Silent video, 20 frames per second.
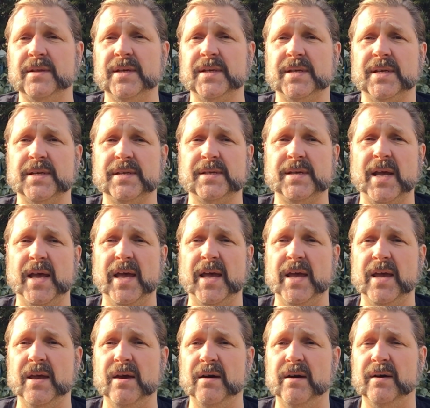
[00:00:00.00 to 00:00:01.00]

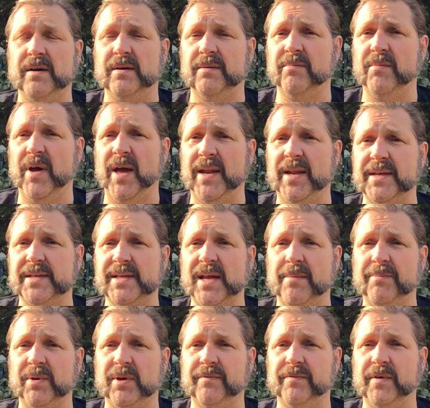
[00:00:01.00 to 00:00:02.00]
an
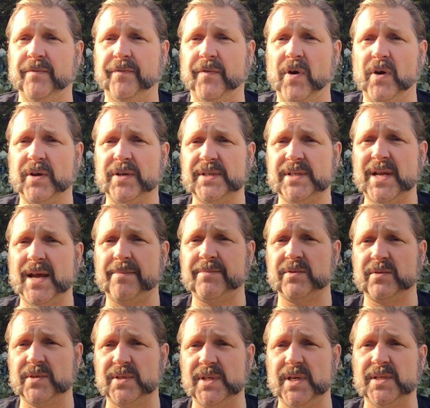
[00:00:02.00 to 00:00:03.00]
example of the focus depth.
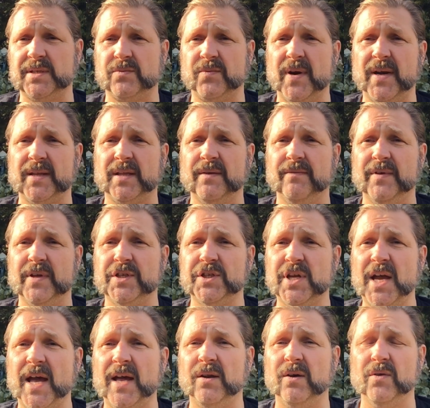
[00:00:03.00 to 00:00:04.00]
So it's relatively
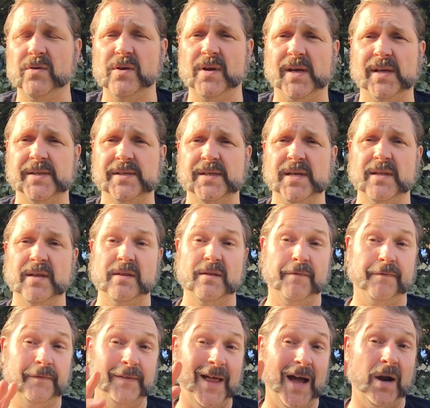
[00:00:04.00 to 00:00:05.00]
shallow. You can see that the
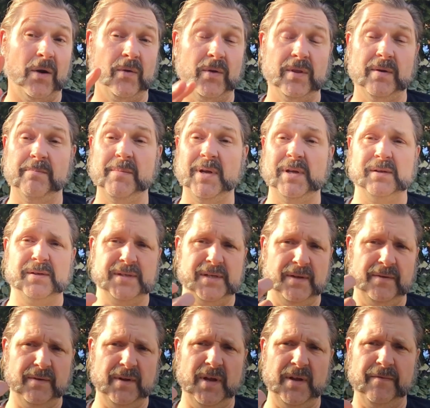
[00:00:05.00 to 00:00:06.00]
flower in the middle is
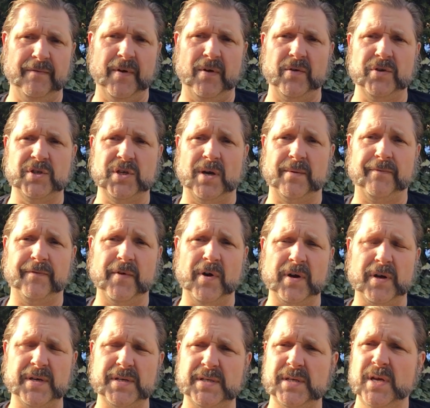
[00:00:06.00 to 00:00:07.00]
in very sharp
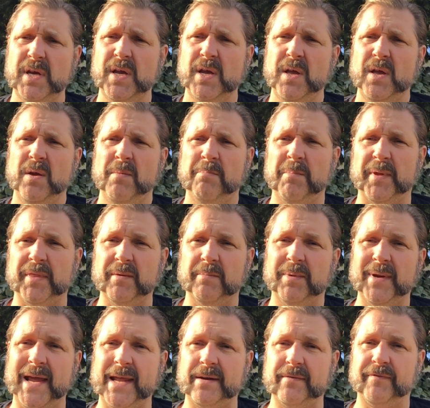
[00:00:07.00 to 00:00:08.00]
focus, but the
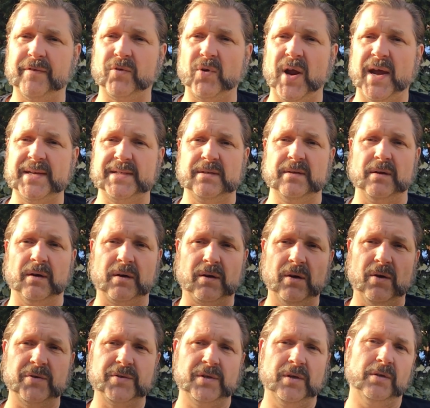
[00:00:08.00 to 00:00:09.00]
blade of grass that are
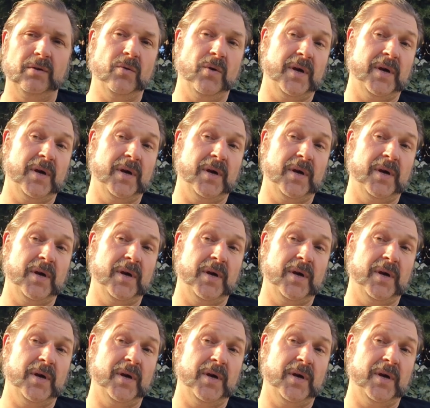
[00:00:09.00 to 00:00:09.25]
closer to